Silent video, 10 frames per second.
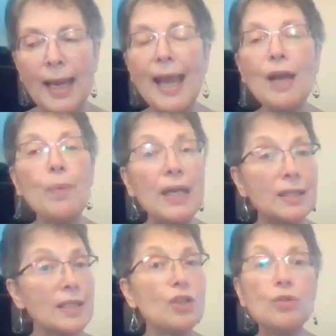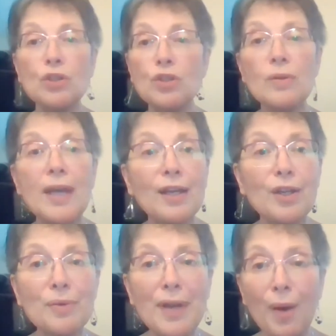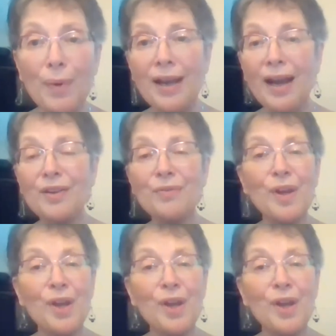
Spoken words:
And we continue to do that. Now we kind of,